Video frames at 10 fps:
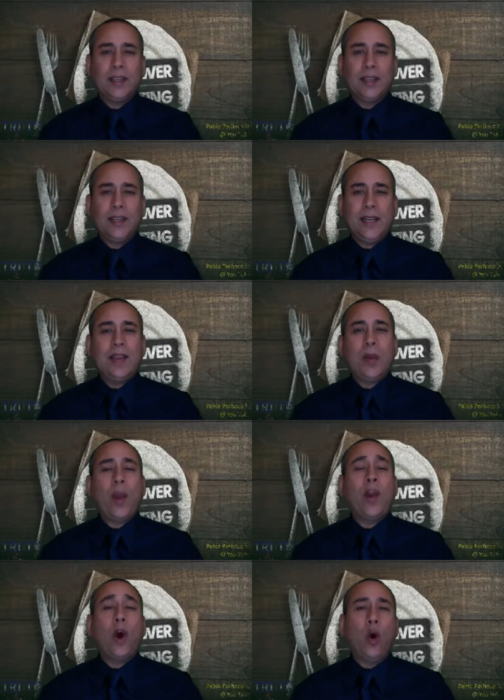he then
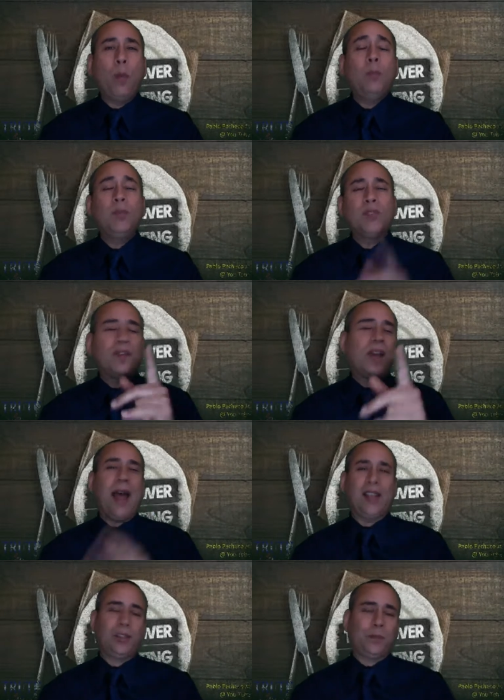went home to
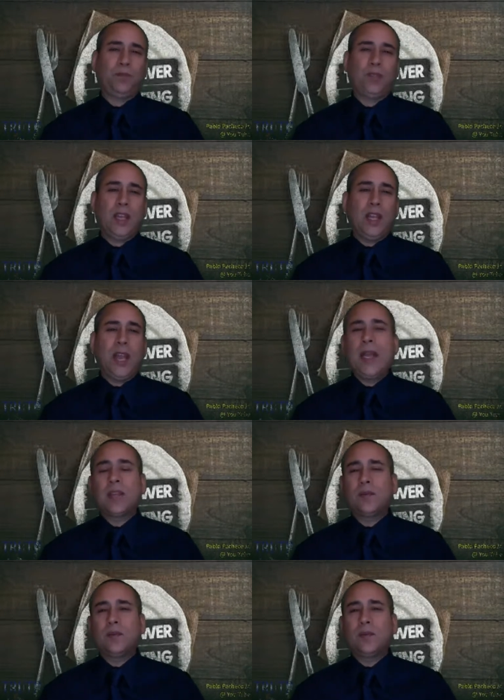fast. And
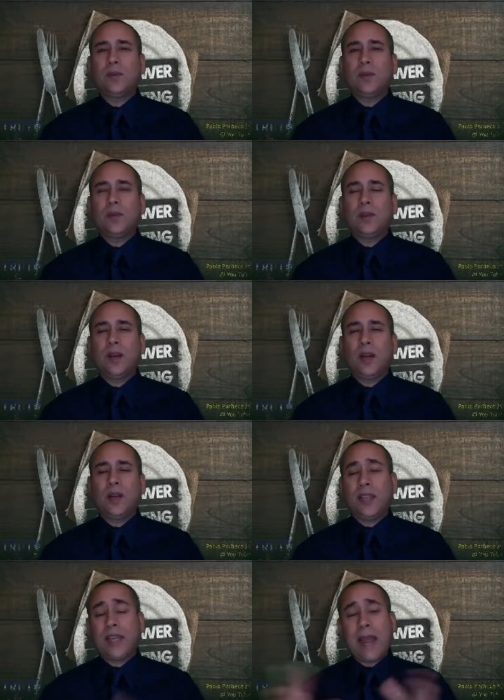it's uh,
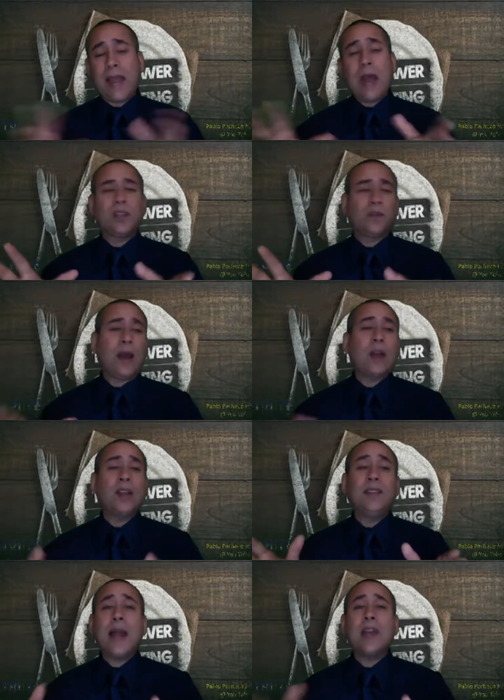the account is found
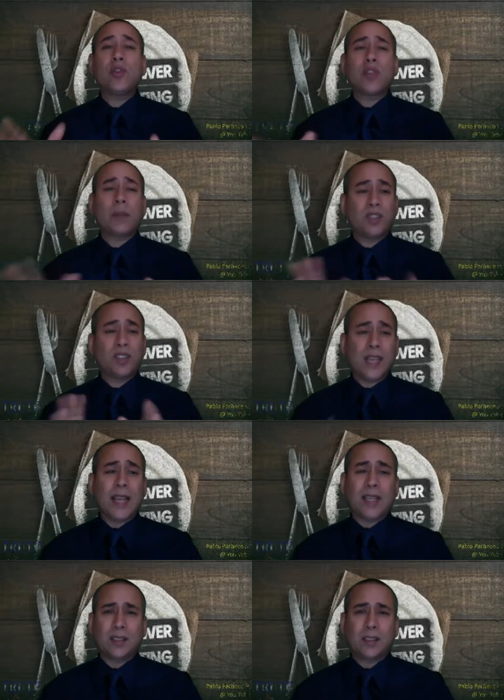in Daniel chapter
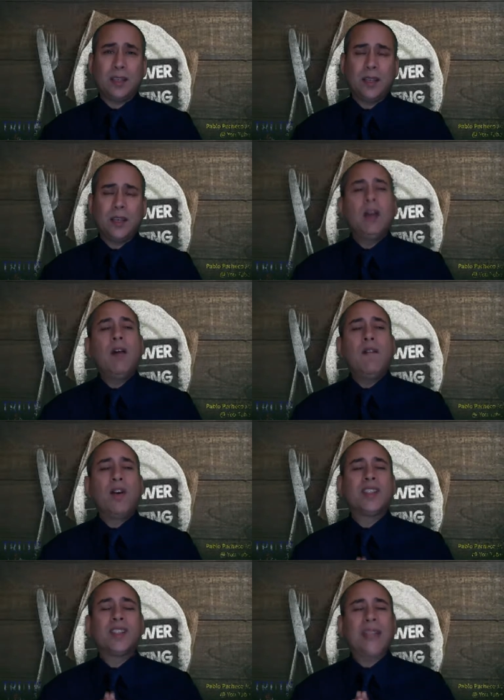6,
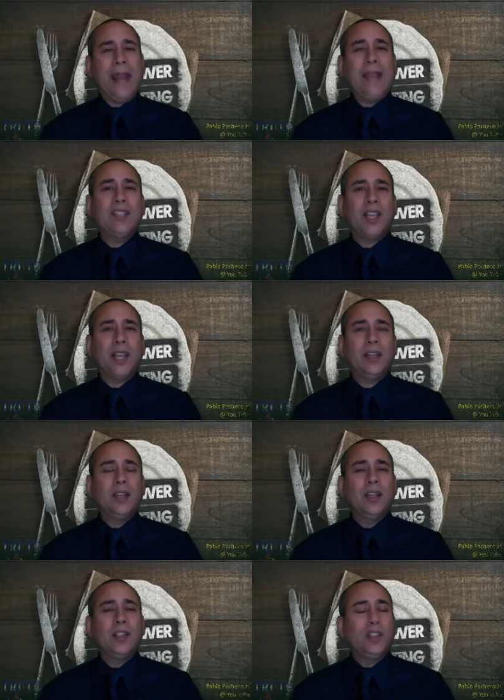verses 18
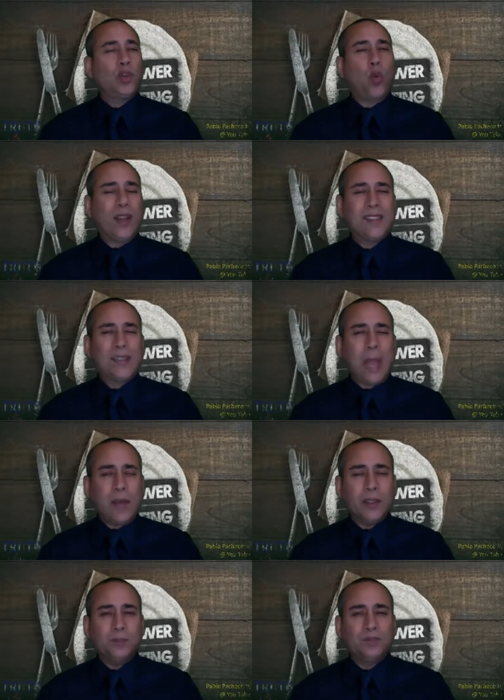to
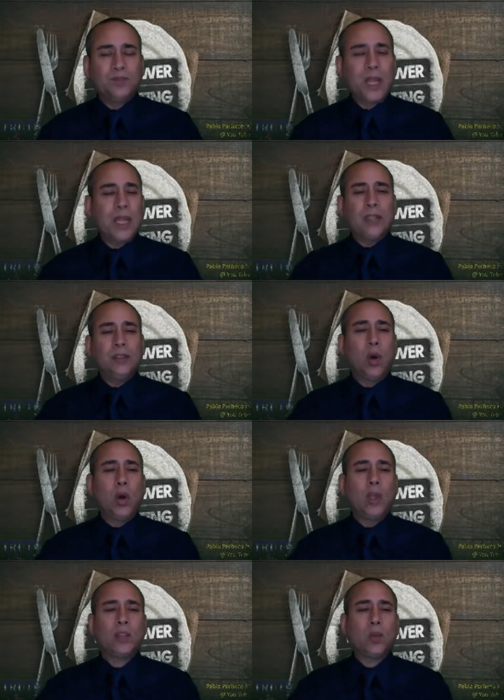27.
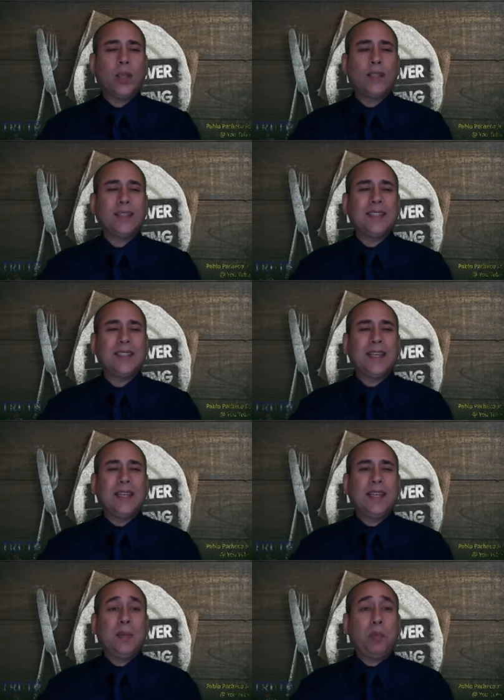Notice what this
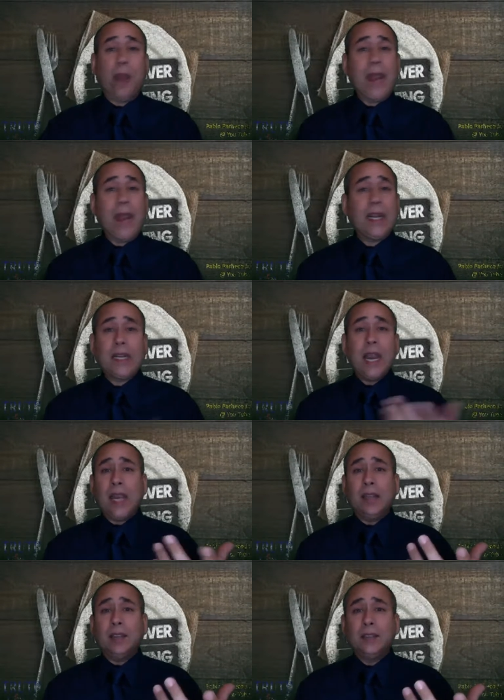pagan
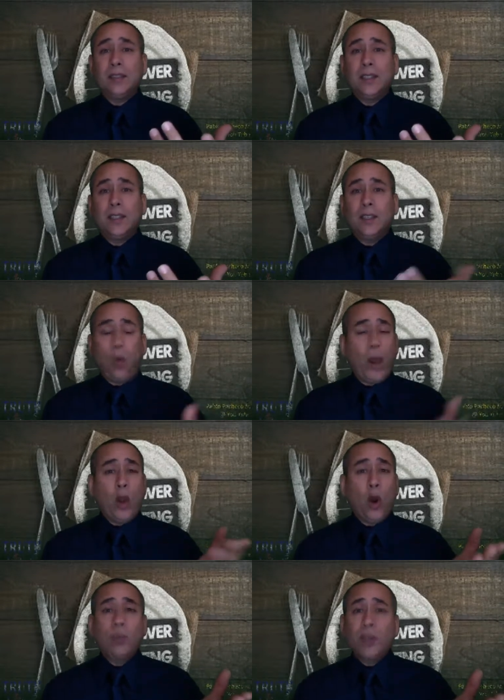king went
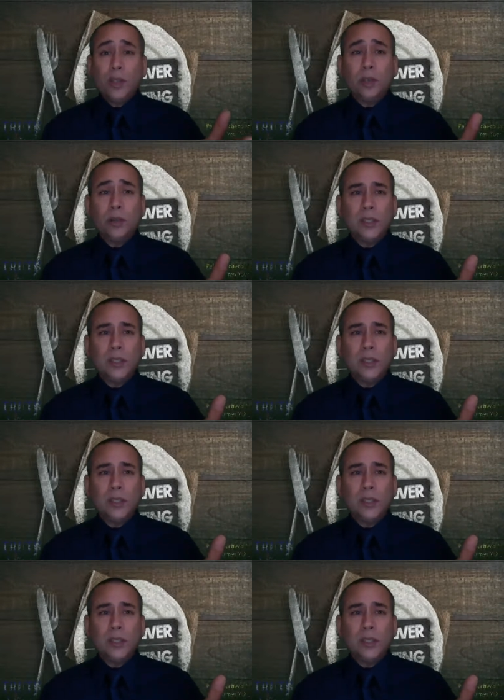home to do